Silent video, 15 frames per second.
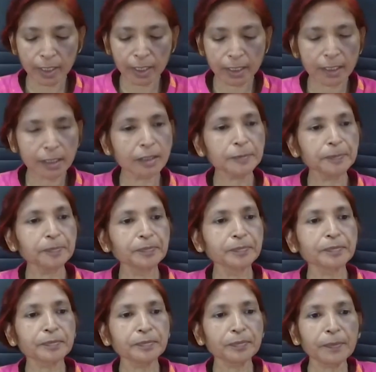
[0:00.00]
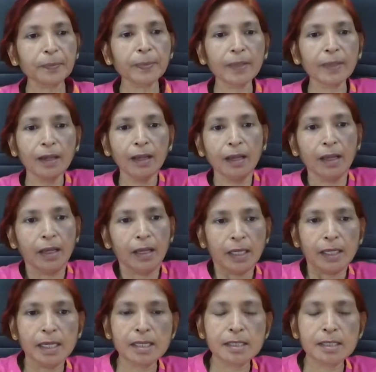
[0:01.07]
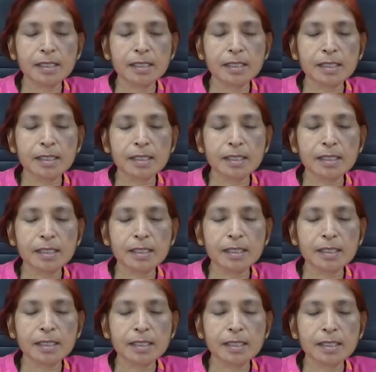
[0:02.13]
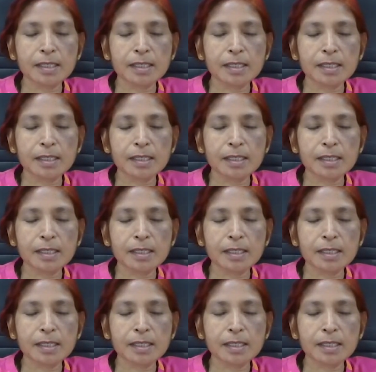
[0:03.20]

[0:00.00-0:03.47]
failure is the main cause.